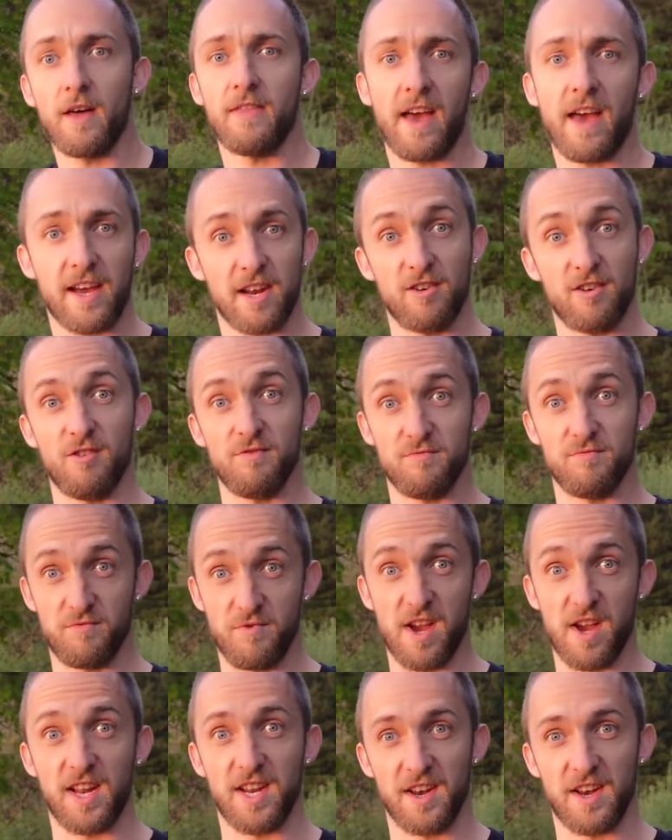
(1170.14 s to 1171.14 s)
And they're going to look
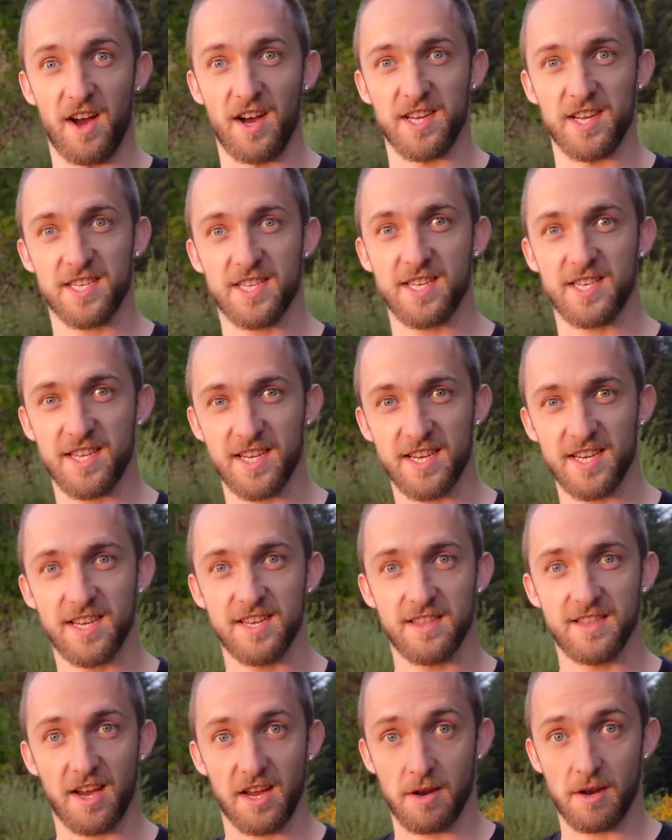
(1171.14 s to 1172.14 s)
really nice.
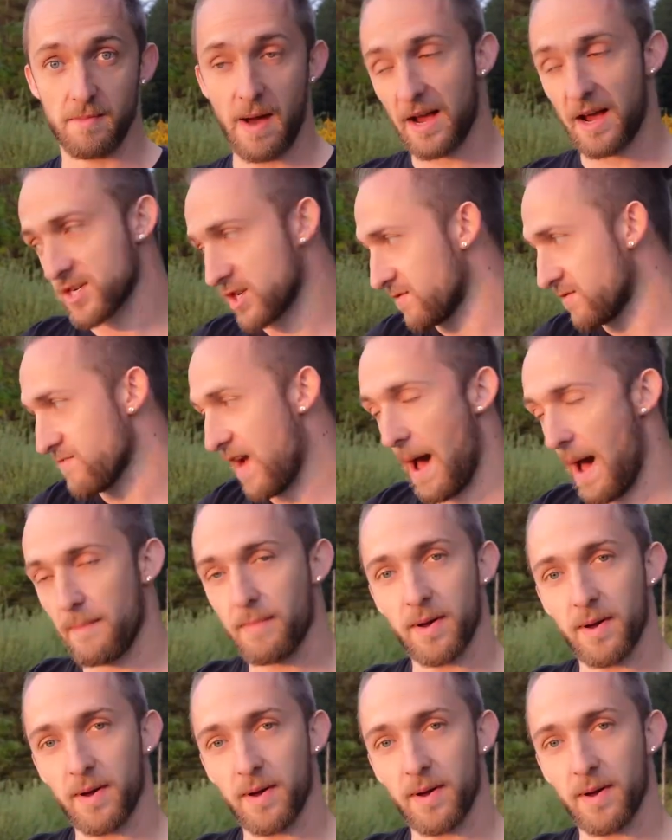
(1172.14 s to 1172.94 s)
They're going to match the wrap.